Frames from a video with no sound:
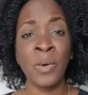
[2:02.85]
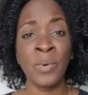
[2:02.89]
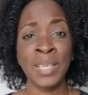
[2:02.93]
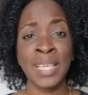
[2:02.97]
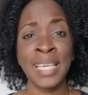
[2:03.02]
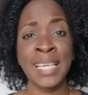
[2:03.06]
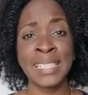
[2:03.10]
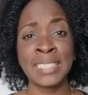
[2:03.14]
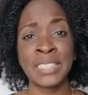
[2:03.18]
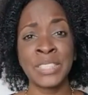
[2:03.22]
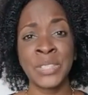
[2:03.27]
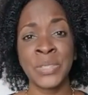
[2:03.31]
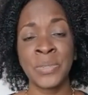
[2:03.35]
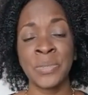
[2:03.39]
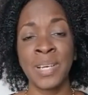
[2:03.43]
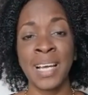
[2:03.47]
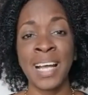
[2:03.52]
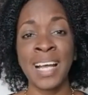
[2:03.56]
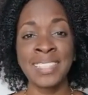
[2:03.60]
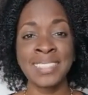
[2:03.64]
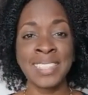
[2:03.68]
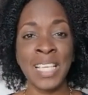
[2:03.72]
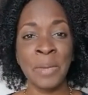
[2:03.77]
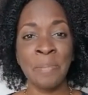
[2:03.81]
Okay, so
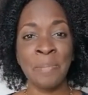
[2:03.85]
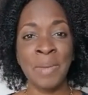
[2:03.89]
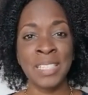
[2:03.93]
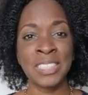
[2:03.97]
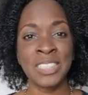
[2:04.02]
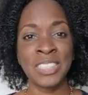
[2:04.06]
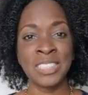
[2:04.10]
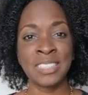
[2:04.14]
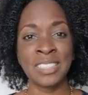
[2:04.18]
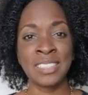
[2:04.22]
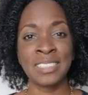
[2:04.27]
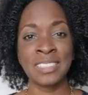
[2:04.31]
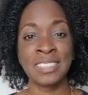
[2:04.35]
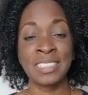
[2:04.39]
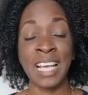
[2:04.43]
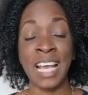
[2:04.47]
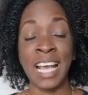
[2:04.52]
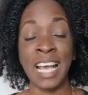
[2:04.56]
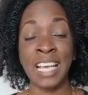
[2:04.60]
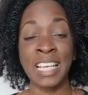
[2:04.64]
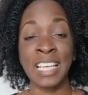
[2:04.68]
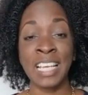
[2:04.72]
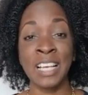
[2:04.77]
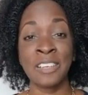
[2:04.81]
as I mentioned,
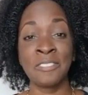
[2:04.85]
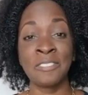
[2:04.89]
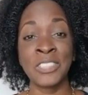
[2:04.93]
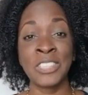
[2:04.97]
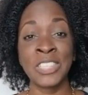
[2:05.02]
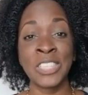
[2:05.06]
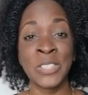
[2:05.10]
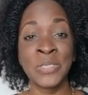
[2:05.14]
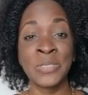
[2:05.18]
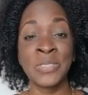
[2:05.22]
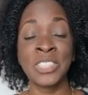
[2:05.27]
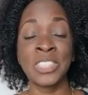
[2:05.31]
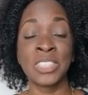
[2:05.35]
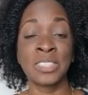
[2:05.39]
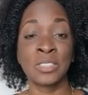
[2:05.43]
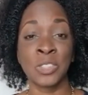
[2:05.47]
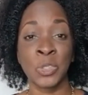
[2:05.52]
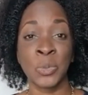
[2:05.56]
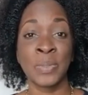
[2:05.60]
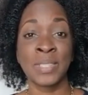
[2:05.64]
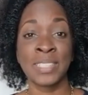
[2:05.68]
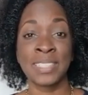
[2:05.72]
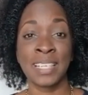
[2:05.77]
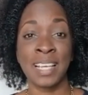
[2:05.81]
I have
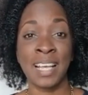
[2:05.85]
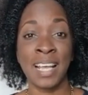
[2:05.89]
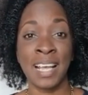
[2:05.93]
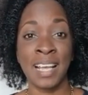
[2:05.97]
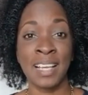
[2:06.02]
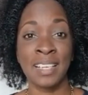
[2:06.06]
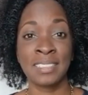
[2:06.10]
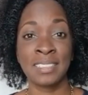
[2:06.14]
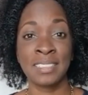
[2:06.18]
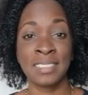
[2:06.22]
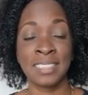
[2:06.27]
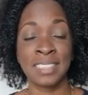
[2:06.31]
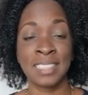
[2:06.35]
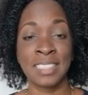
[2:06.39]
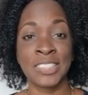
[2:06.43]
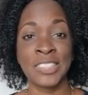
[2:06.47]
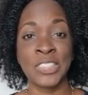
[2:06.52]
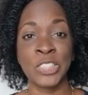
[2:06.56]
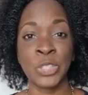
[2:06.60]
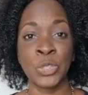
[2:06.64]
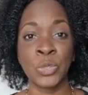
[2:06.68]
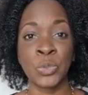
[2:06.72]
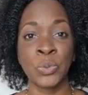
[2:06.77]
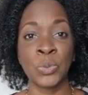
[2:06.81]
used Twitter ads
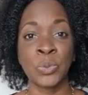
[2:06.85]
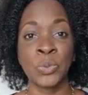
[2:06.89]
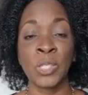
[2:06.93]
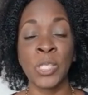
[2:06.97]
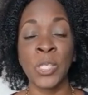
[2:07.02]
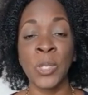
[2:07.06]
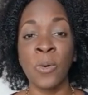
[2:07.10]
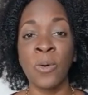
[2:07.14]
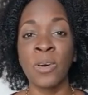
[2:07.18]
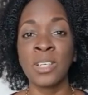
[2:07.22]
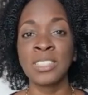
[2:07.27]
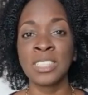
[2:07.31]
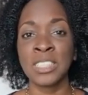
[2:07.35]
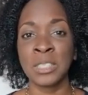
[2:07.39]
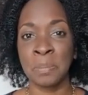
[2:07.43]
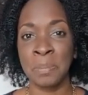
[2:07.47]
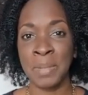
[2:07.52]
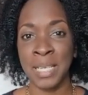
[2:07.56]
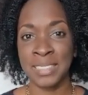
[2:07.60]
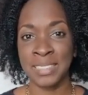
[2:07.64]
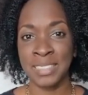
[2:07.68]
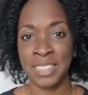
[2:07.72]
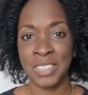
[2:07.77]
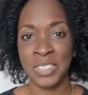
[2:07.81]
to launch
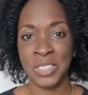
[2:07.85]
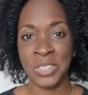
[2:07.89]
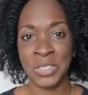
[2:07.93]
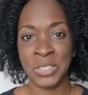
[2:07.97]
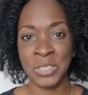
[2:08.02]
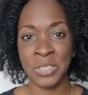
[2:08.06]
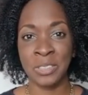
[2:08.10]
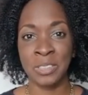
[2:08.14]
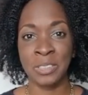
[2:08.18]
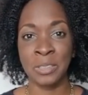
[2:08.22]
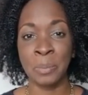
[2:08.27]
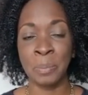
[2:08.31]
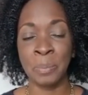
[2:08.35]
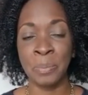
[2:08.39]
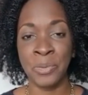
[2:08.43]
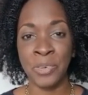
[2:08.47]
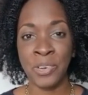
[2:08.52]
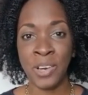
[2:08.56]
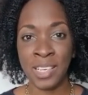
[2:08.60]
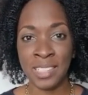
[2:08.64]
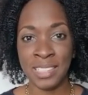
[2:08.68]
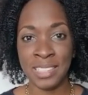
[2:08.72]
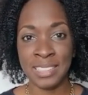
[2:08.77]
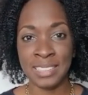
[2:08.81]
my digital
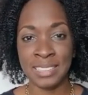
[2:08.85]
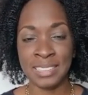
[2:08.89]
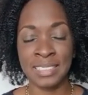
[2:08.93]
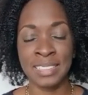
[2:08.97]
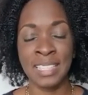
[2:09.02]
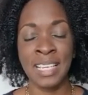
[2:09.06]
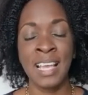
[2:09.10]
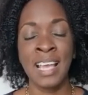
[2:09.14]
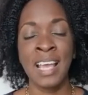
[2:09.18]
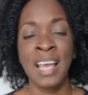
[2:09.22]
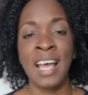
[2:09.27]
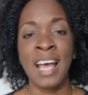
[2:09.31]
product.